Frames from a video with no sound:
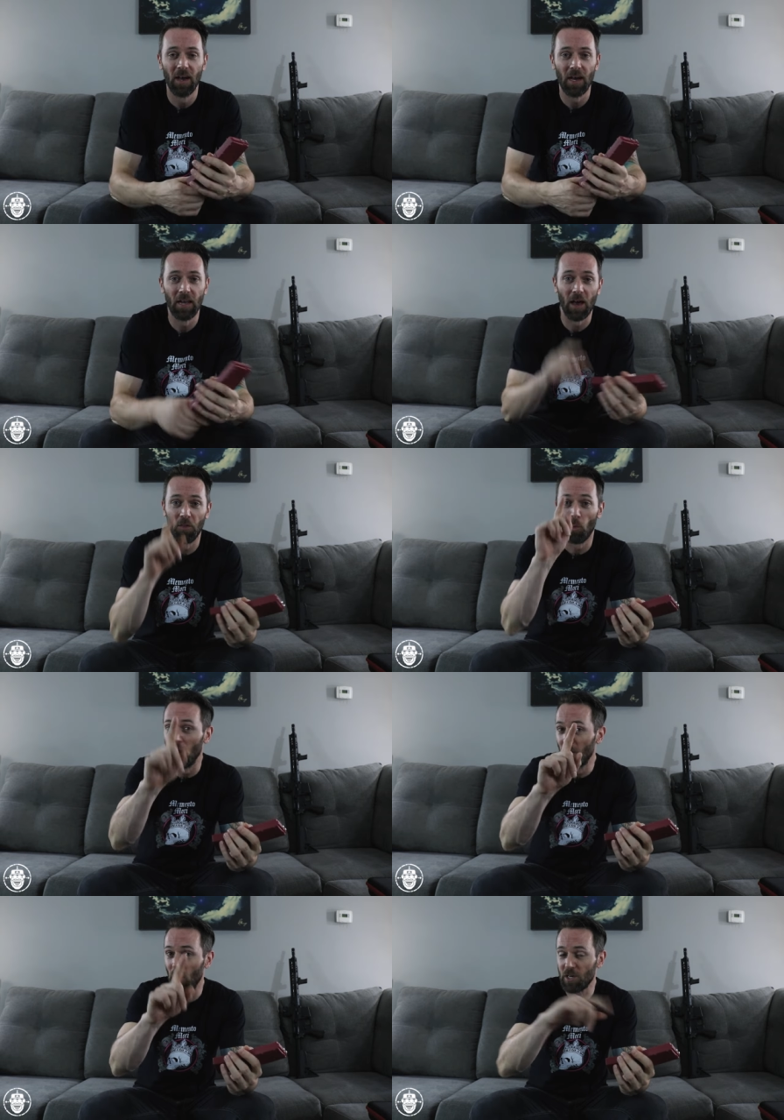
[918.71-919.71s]
Uh, now, the
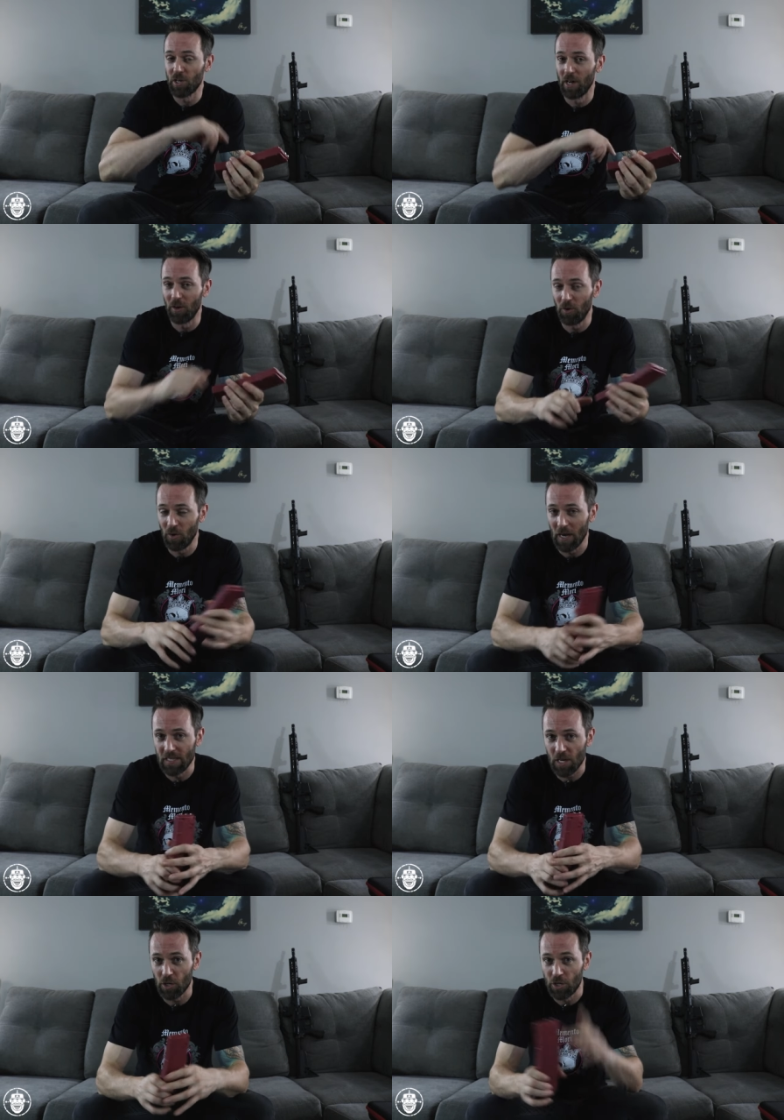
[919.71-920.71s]
one question I know you
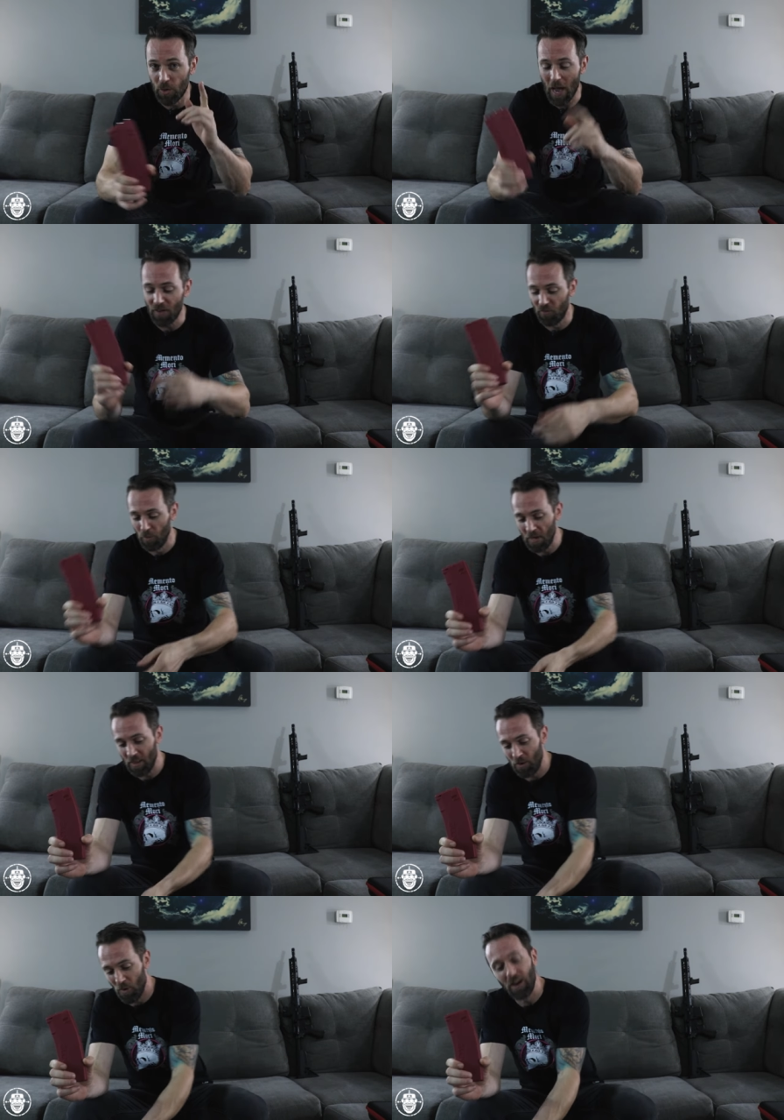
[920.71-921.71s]
guys do have for me
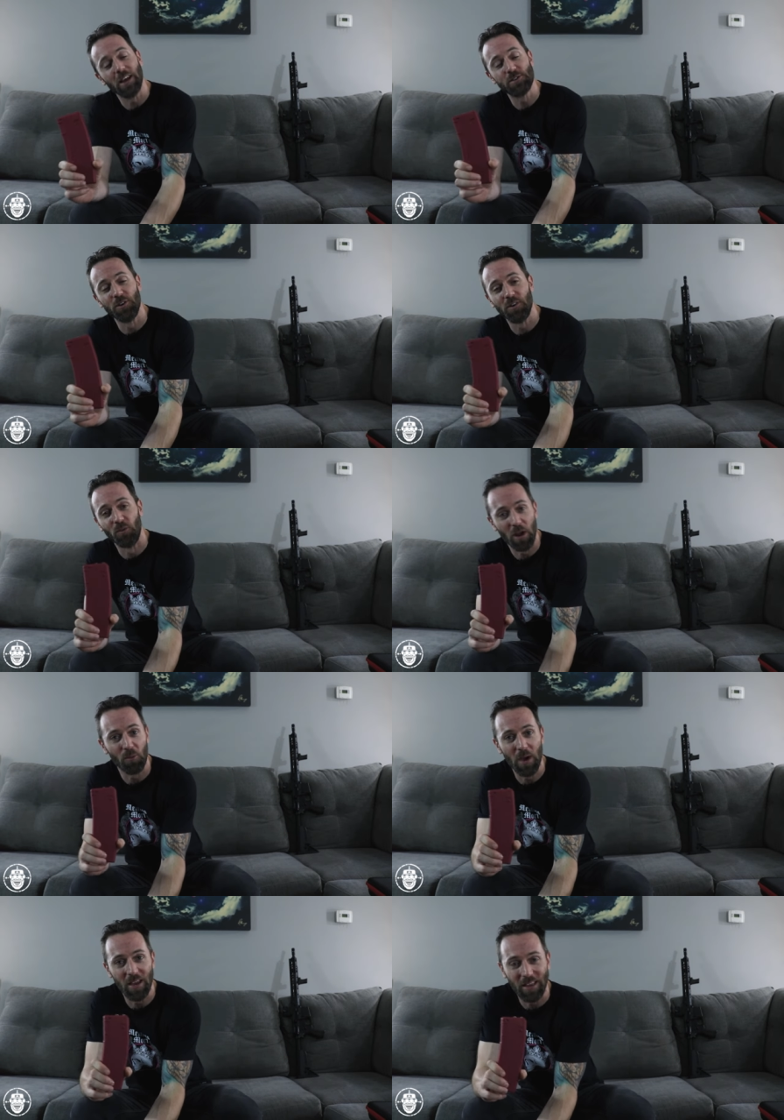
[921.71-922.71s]
that you want answered right
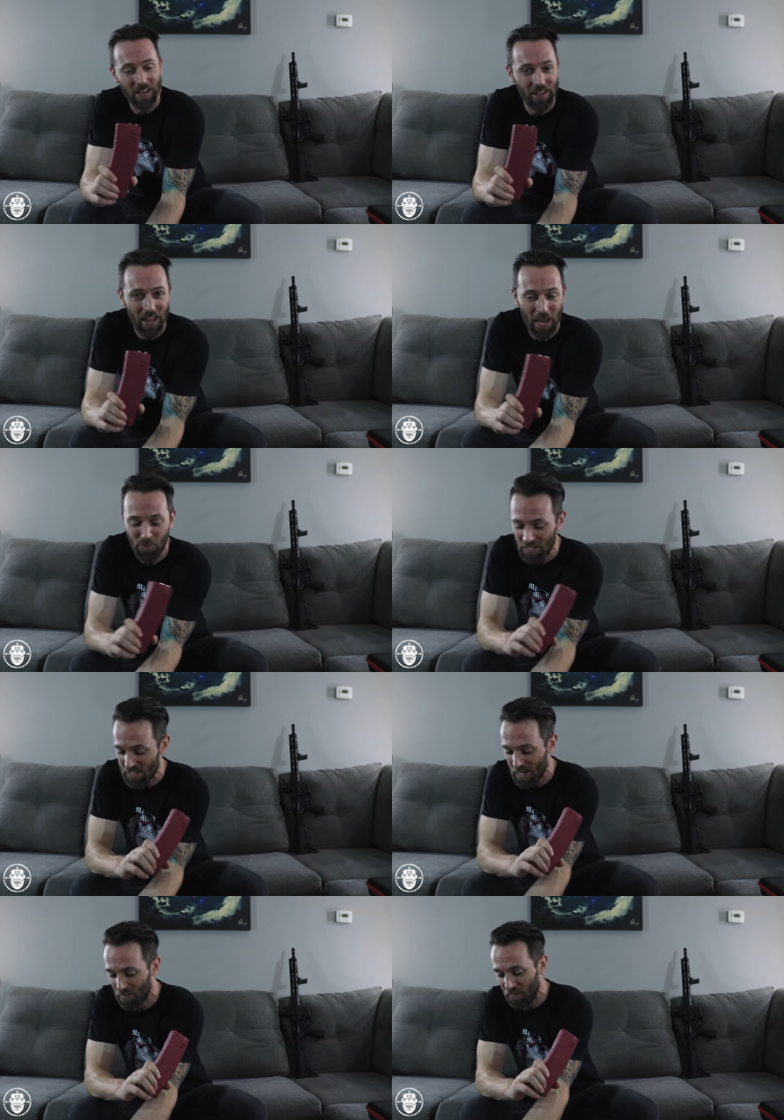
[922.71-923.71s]
away in the admin
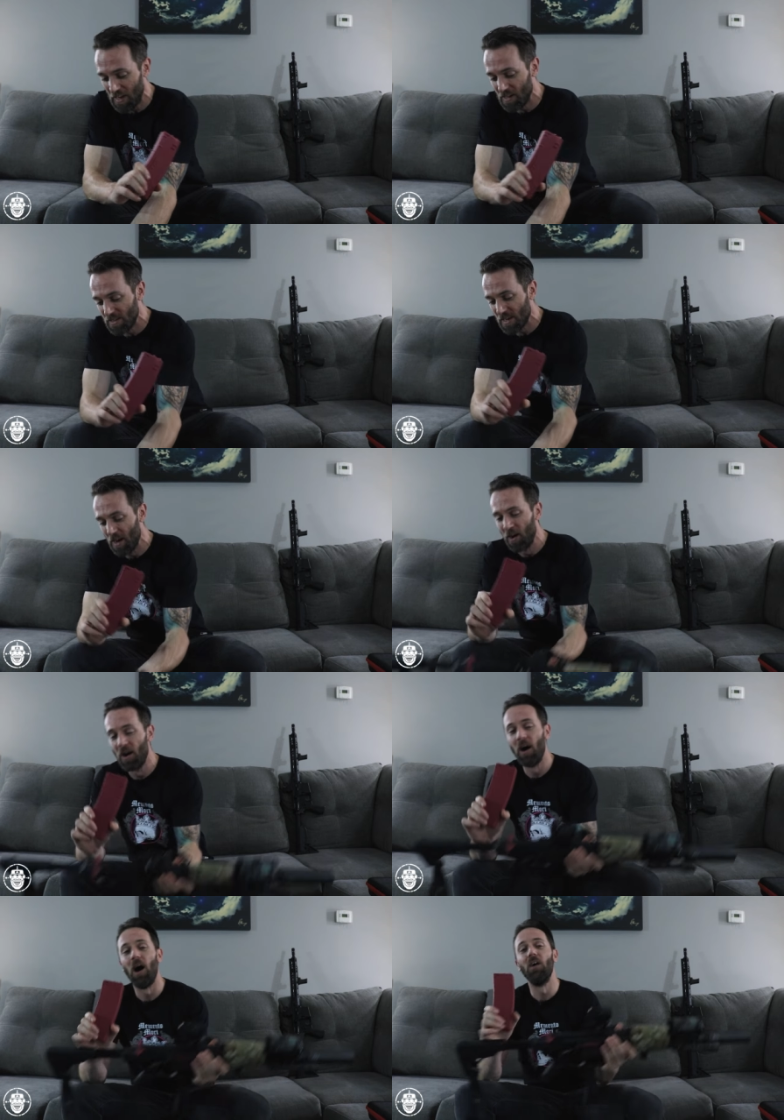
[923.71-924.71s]
stuff is
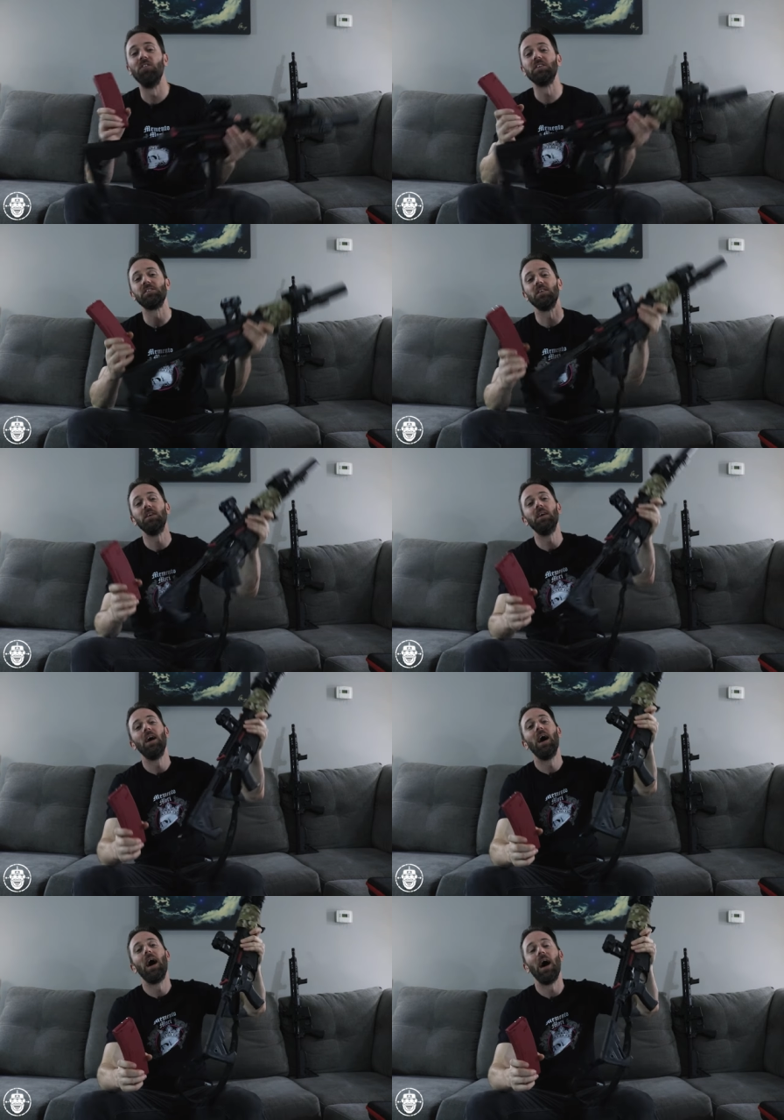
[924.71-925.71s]
obviously
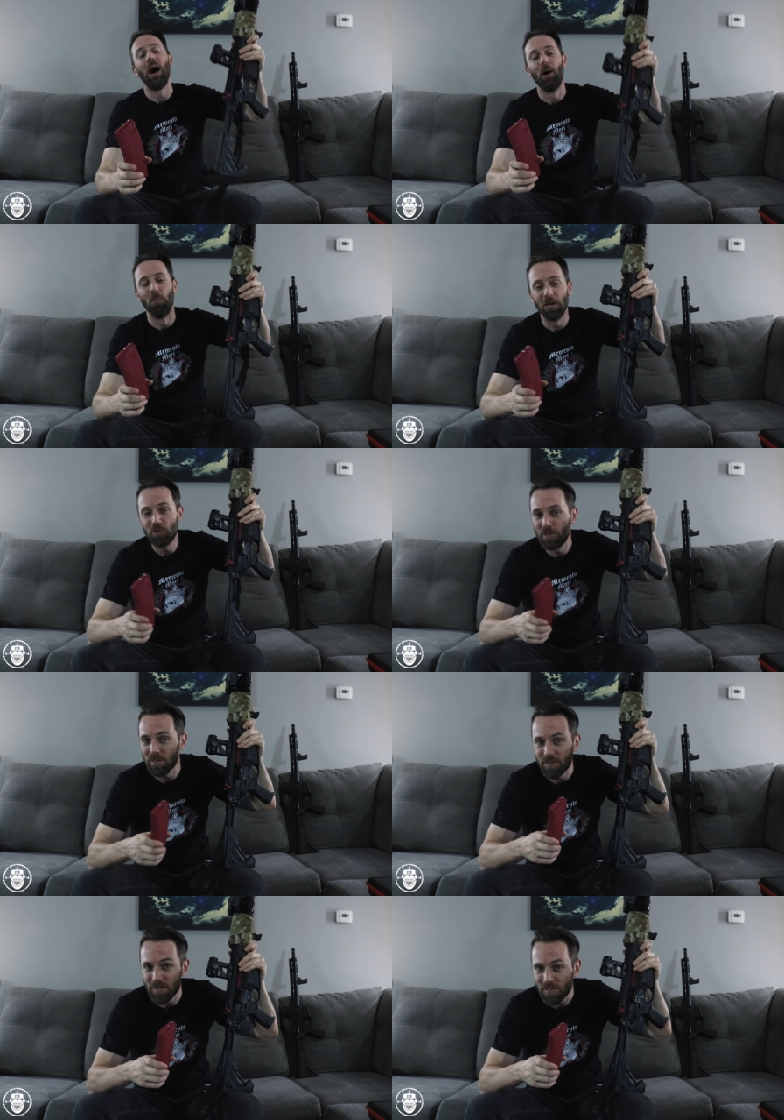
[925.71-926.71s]
how much
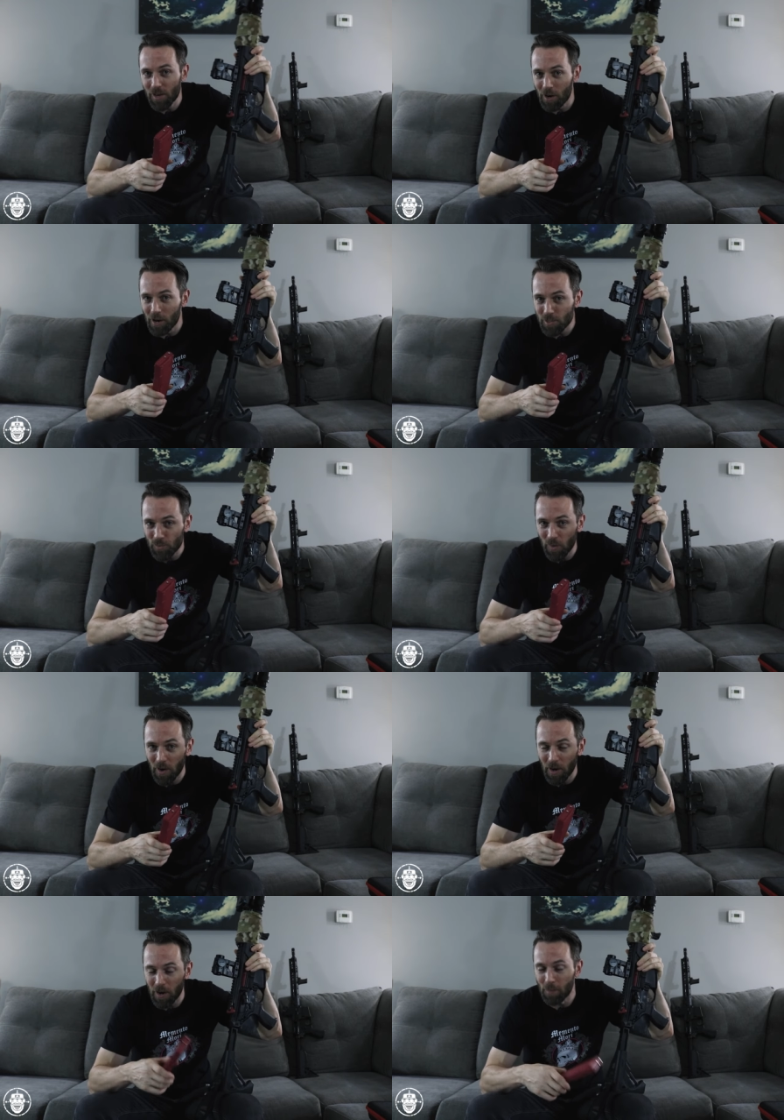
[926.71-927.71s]
does this cost,
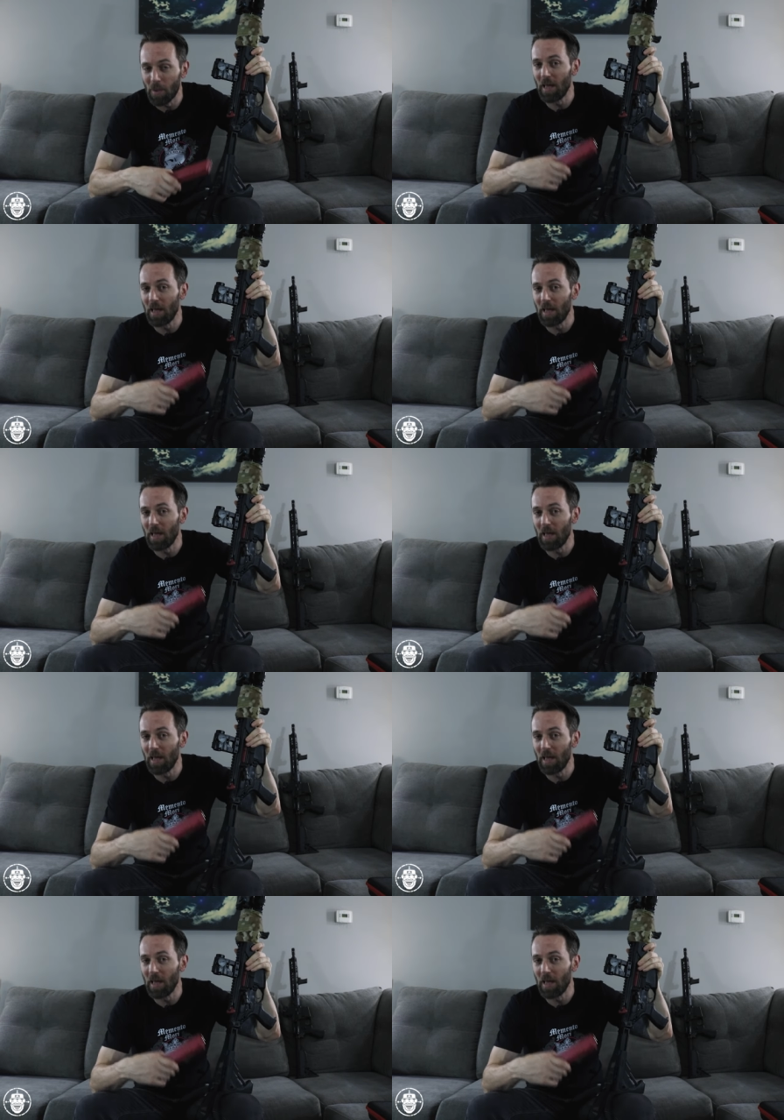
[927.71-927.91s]
Rob?